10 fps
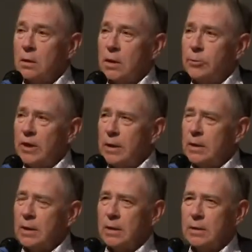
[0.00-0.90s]

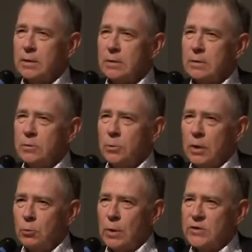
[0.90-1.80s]
Liberty
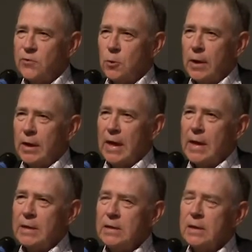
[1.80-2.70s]
Reservoir,
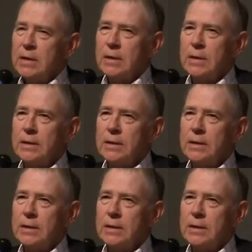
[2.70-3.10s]
again,